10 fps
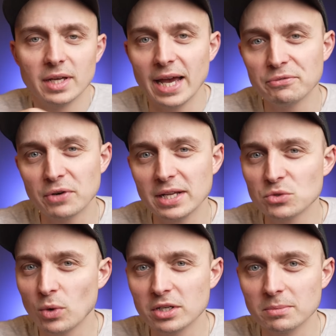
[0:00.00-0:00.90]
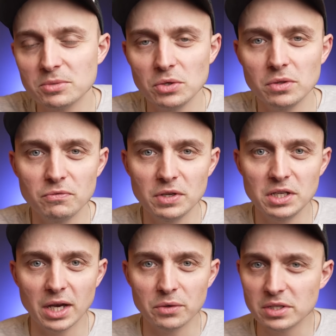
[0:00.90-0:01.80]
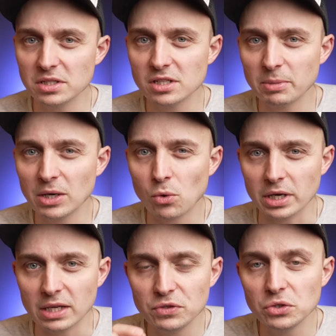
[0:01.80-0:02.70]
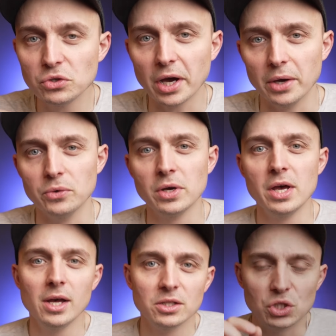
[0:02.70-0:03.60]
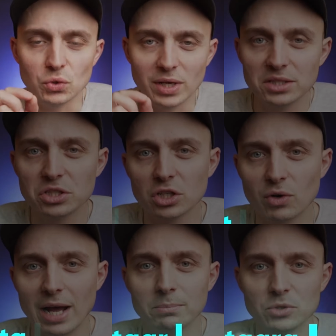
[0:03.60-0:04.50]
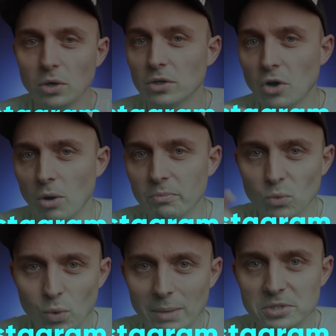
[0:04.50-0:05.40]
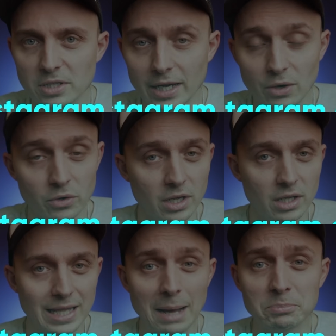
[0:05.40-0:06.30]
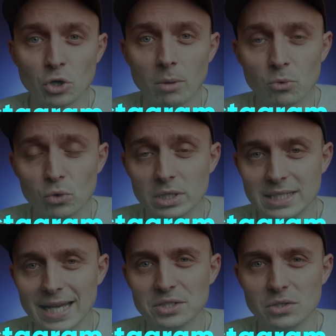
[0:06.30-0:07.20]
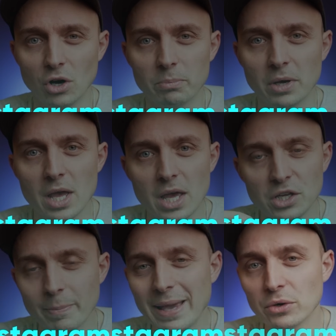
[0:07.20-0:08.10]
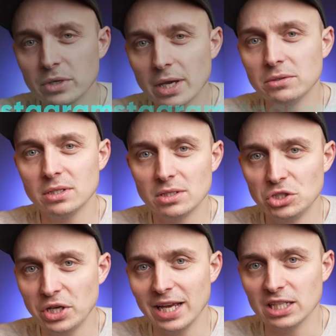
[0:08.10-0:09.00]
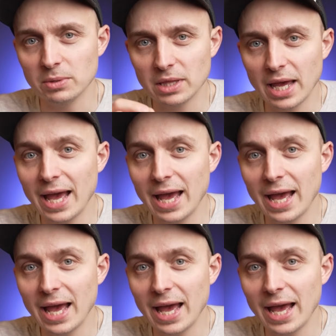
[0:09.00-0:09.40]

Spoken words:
Hey friends, welcome to the video. This is a big one. If you go to Instagram.com, the website, on a laptop or a desktop, you may not notice a change, but there